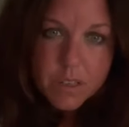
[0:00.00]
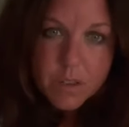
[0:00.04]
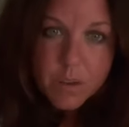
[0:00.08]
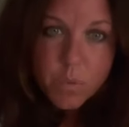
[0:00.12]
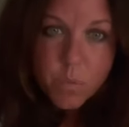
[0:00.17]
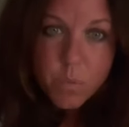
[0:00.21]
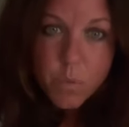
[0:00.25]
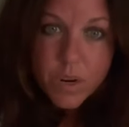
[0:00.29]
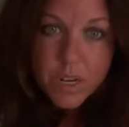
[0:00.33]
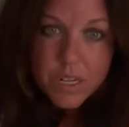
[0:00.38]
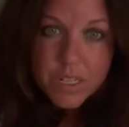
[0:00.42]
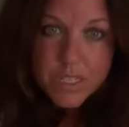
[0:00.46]

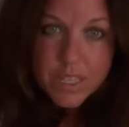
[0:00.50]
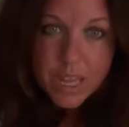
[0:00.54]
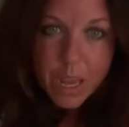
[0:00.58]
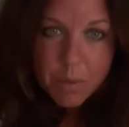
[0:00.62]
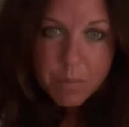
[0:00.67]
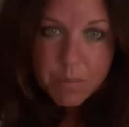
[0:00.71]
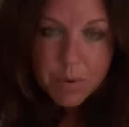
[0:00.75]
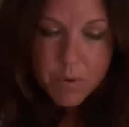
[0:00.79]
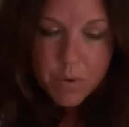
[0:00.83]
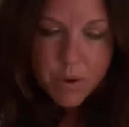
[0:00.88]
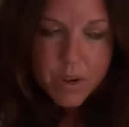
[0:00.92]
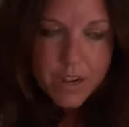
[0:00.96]
what is
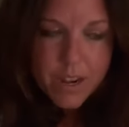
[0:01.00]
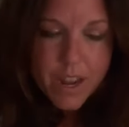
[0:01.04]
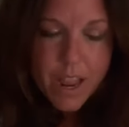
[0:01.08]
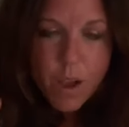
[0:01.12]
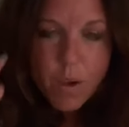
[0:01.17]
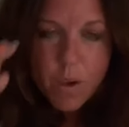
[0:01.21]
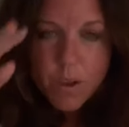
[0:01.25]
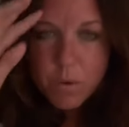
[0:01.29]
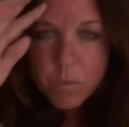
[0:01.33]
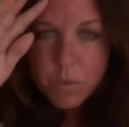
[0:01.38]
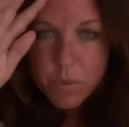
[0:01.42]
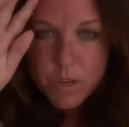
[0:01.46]
happening right
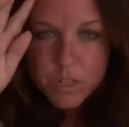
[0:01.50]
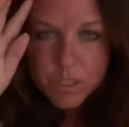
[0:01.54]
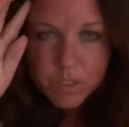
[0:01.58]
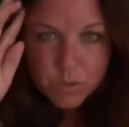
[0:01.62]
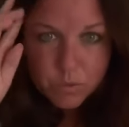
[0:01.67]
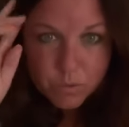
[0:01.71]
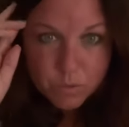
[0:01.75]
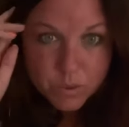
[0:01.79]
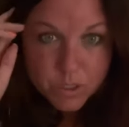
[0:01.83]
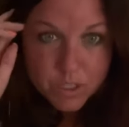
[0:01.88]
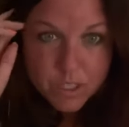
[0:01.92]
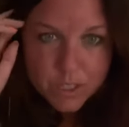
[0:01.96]
now. And what
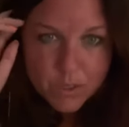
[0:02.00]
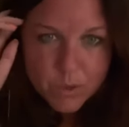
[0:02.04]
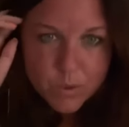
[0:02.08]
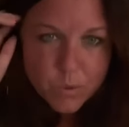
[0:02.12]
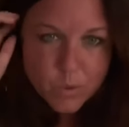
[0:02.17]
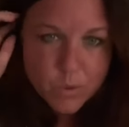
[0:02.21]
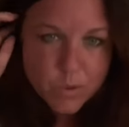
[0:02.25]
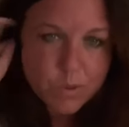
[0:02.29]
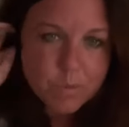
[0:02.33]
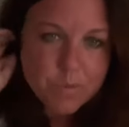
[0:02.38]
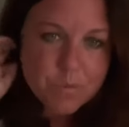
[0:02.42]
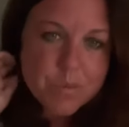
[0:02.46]
is really
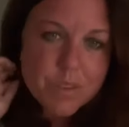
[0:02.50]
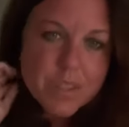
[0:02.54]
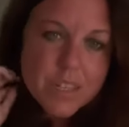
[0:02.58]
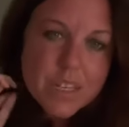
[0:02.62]
cool